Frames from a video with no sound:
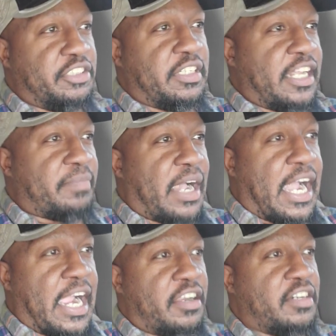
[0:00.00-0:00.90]
You can get him
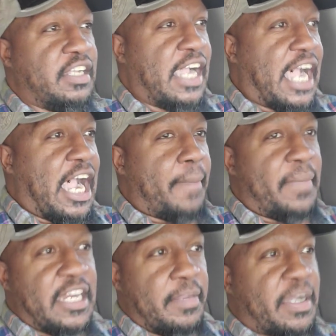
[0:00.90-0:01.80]
hired, hide
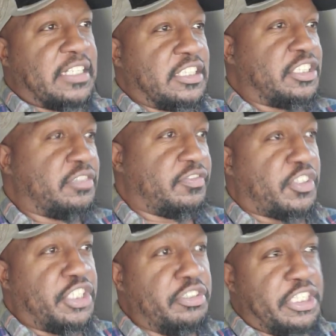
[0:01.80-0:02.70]
money in the budget to,
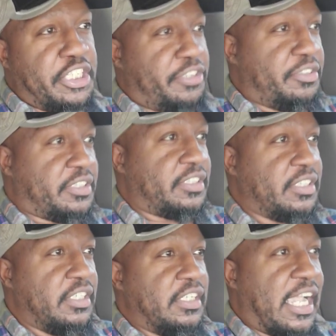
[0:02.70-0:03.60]
for you to use,
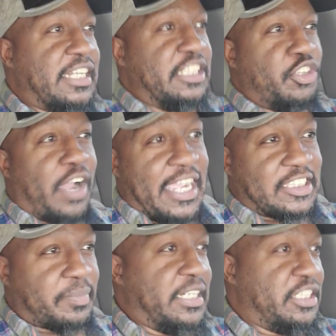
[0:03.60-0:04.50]
and then you're gonna
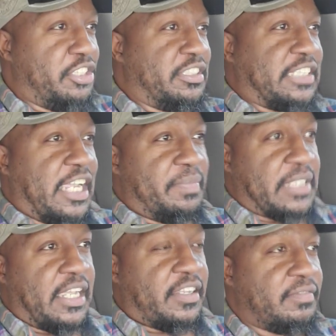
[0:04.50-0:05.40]
ask me to do the same
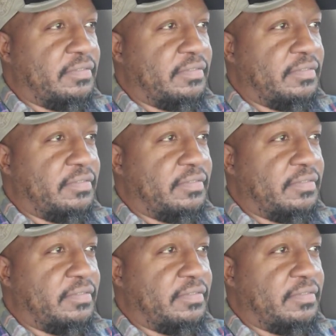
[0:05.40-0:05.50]
thing.